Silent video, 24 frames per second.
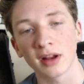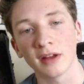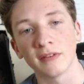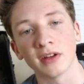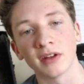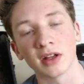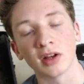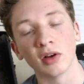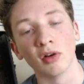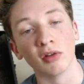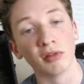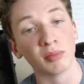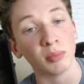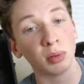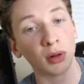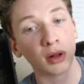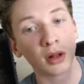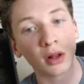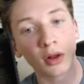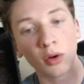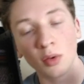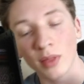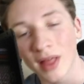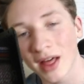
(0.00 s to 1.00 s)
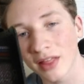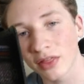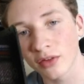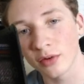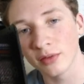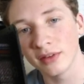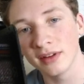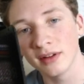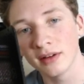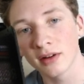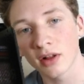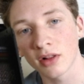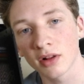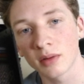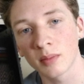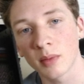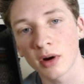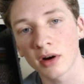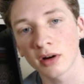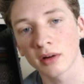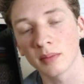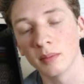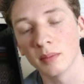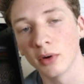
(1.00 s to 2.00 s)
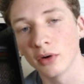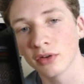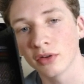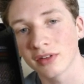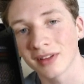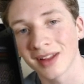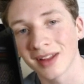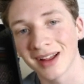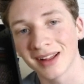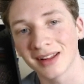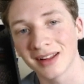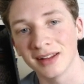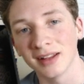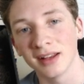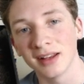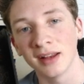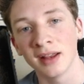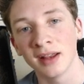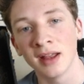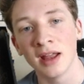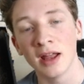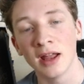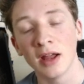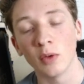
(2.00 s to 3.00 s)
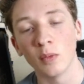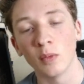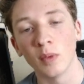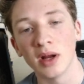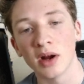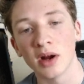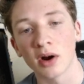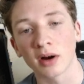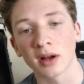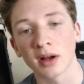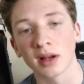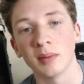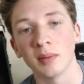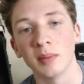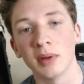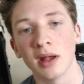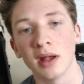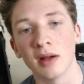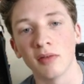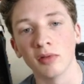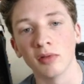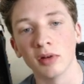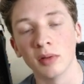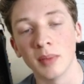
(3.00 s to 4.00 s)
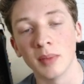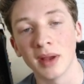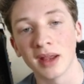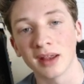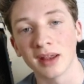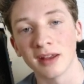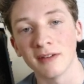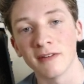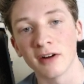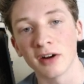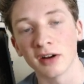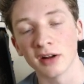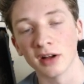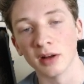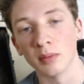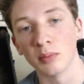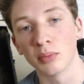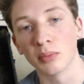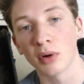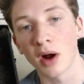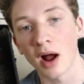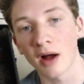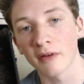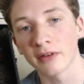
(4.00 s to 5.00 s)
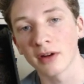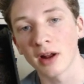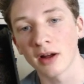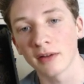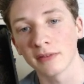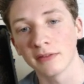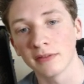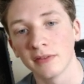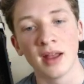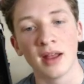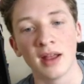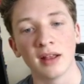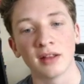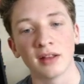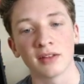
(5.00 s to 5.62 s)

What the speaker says: If it goes below that $13 mark, most likely we aren't going to be able to make a very good profit off of it.